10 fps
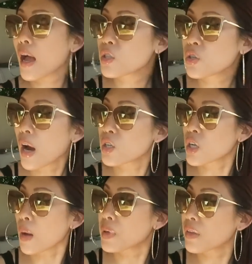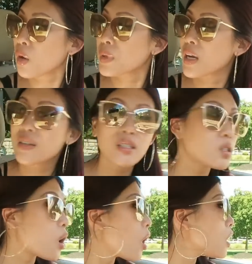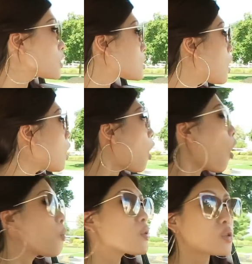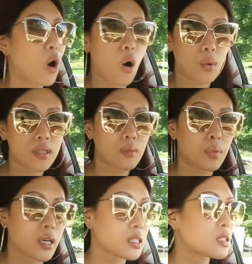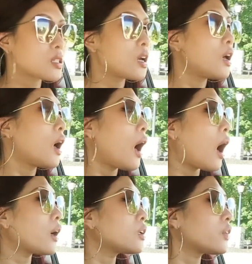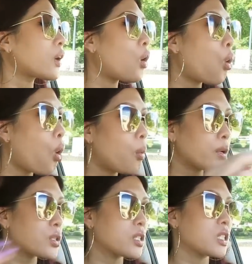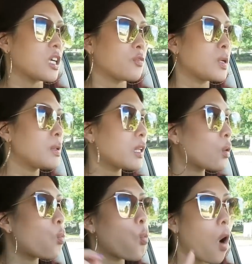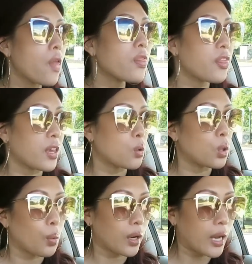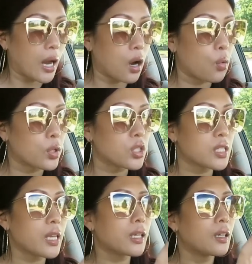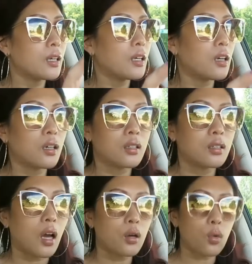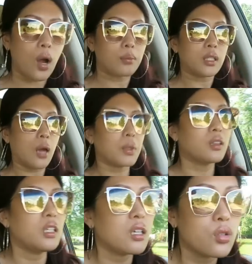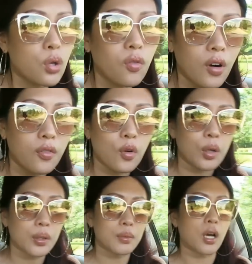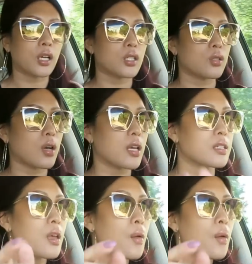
I try shopping there, because it's almost always a bust. Out of like a whole bunch of stuff, maybe like one thing will work out, which is like, I don't know why I'm, I'm like leaning so far forward when I'm talking to you guys.